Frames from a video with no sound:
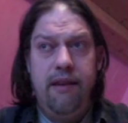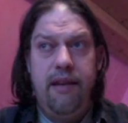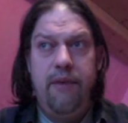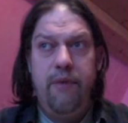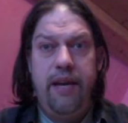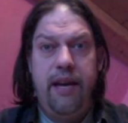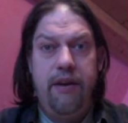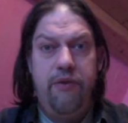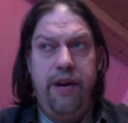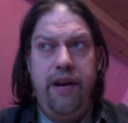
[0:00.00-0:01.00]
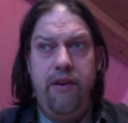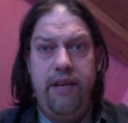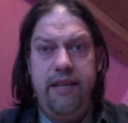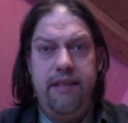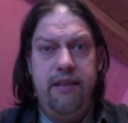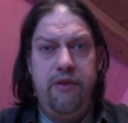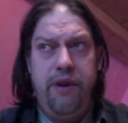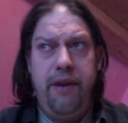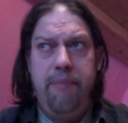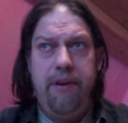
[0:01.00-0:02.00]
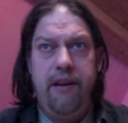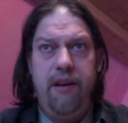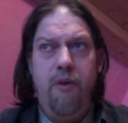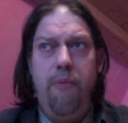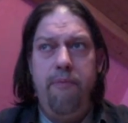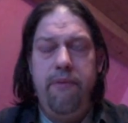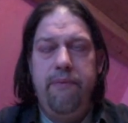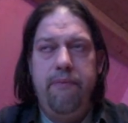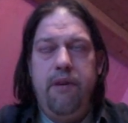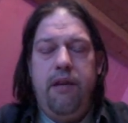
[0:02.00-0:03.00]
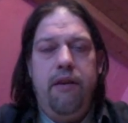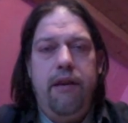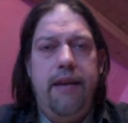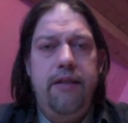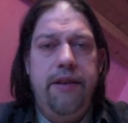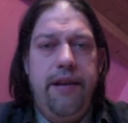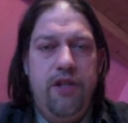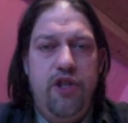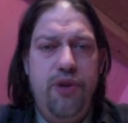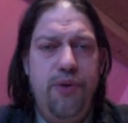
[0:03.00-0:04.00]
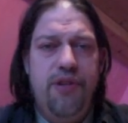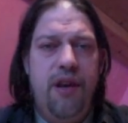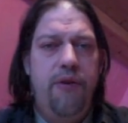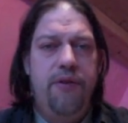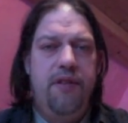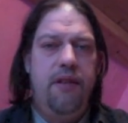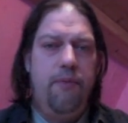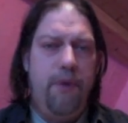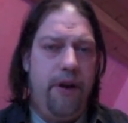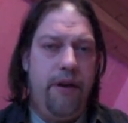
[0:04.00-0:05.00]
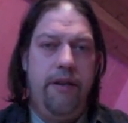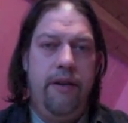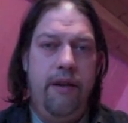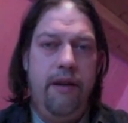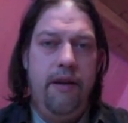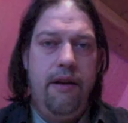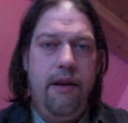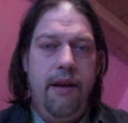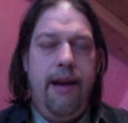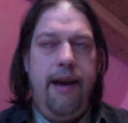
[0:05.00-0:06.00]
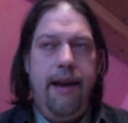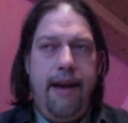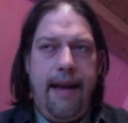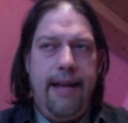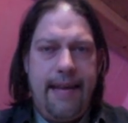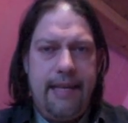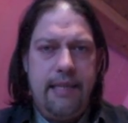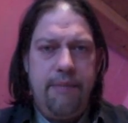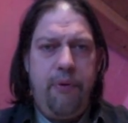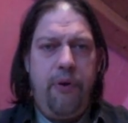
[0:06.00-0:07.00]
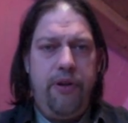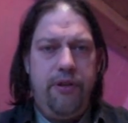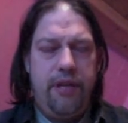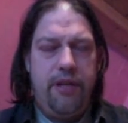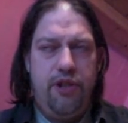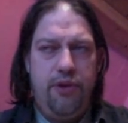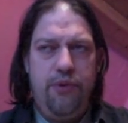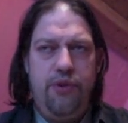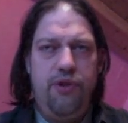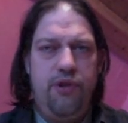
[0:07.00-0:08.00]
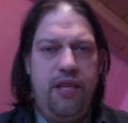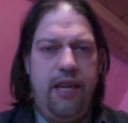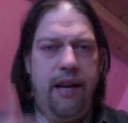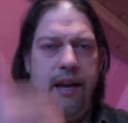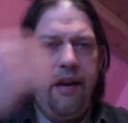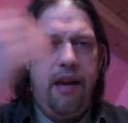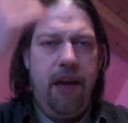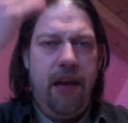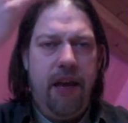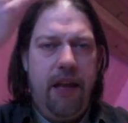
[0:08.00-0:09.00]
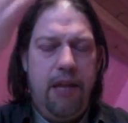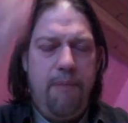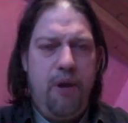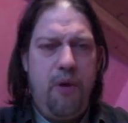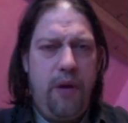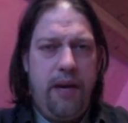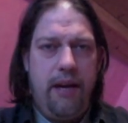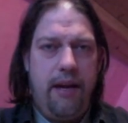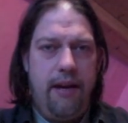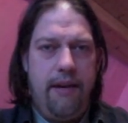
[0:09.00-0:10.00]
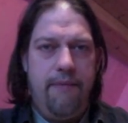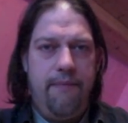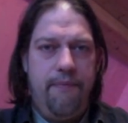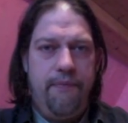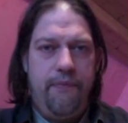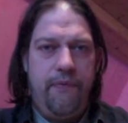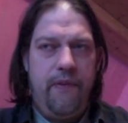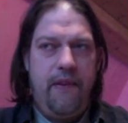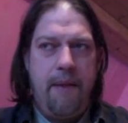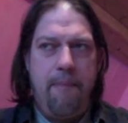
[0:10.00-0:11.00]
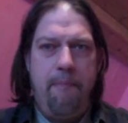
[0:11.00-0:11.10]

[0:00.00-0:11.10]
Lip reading: and then we can agree or disagree, but actually you can choose how you see the world. And that's the point. You can choose to see the beauty in it,